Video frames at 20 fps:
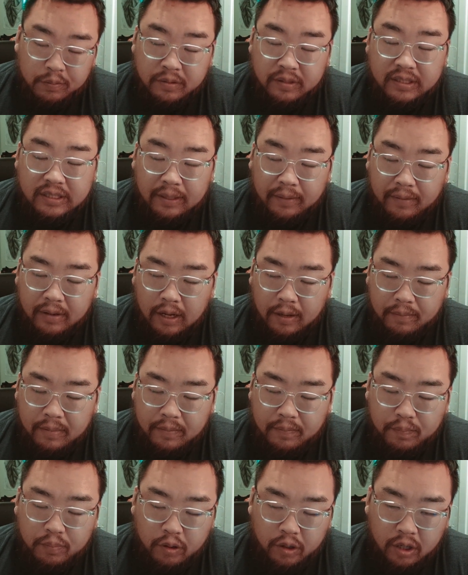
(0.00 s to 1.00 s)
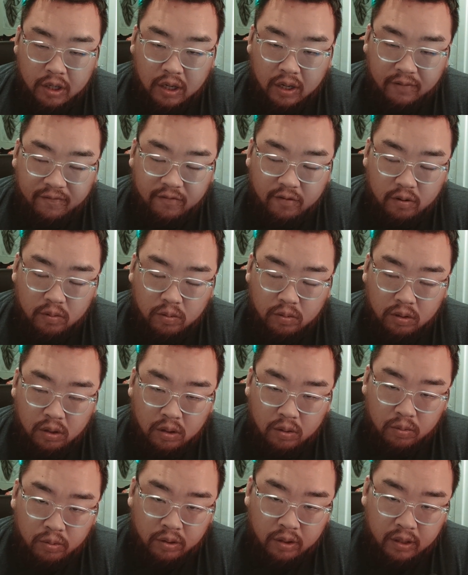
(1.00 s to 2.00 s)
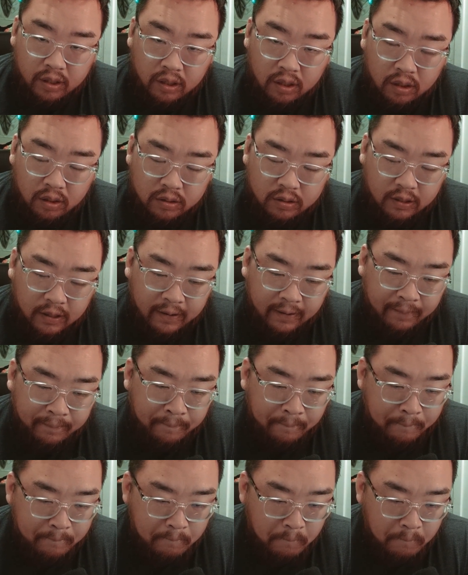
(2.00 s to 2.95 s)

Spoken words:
something I've been putting off for a really long time.